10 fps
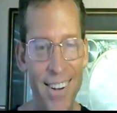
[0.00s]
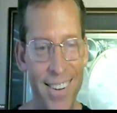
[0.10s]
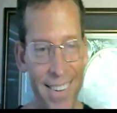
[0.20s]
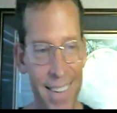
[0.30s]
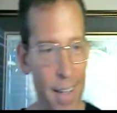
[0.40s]

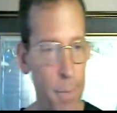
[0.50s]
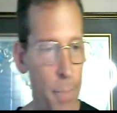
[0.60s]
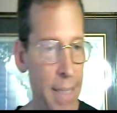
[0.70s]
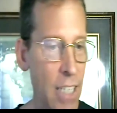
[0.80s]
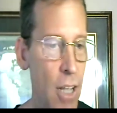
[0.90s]
So,
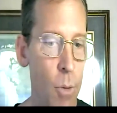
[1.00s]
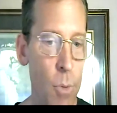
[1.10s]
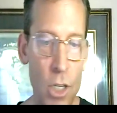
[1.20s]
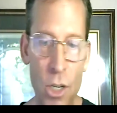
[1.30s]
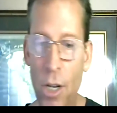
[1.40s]
but that's all I
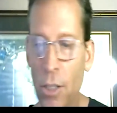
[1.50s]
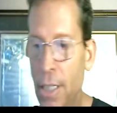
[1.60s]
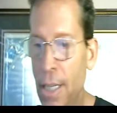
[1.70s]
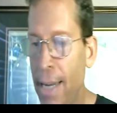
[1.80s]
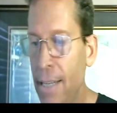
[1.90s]
want to show you all
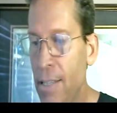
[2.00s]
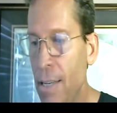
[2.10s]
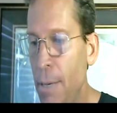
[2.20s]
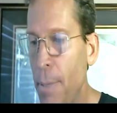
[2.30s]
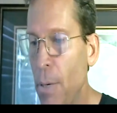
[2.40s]
tonight. Does
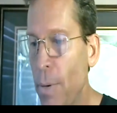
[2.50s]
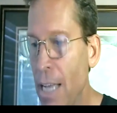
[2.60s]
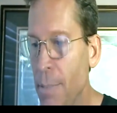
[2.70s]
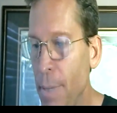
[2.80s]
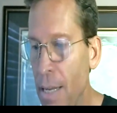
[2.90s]
anybody want to
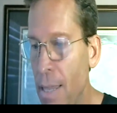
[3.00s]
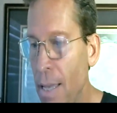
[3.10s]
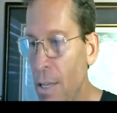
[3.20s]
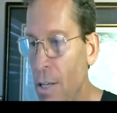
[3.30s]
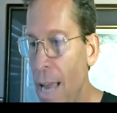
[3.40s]
ask me
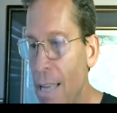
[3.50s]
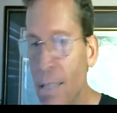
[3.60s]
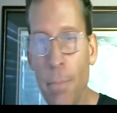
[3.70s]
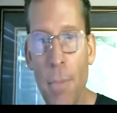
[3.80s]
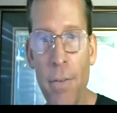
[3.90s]
anything? You can
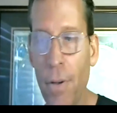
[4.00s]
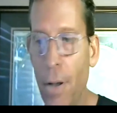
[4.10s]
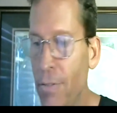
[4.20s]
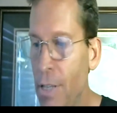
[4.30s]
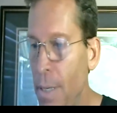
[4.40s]
ask something off,
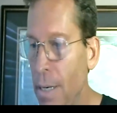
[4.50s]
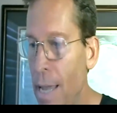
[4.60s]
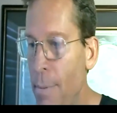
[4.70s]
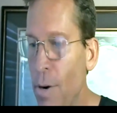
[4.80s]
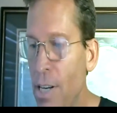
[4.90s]
off subject.
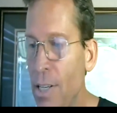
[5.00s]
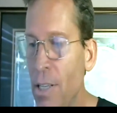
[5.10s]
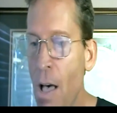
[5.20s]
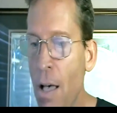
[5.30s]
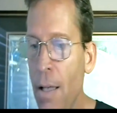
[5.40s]

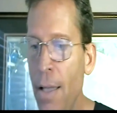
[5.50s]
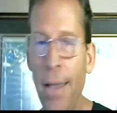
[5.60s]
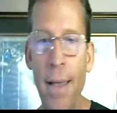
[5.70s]
Immigration law.